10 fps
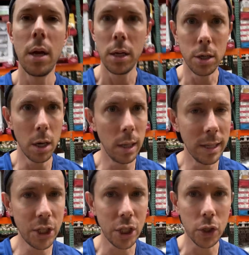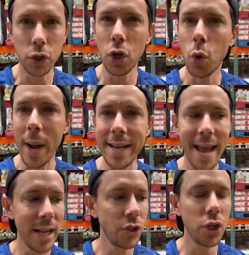Delicious, great
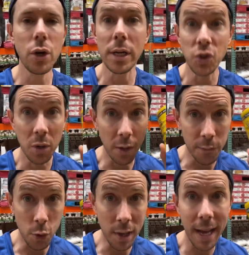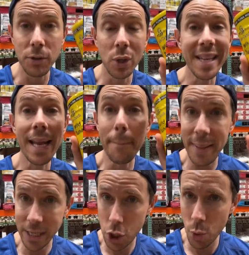texture and it's one of the few times you can get a
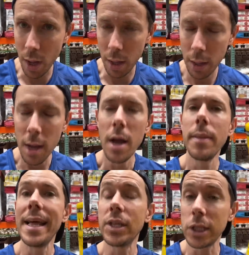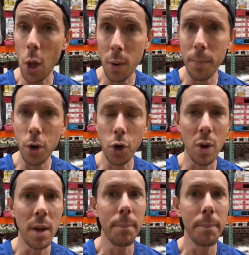big tuna that is low in mercury.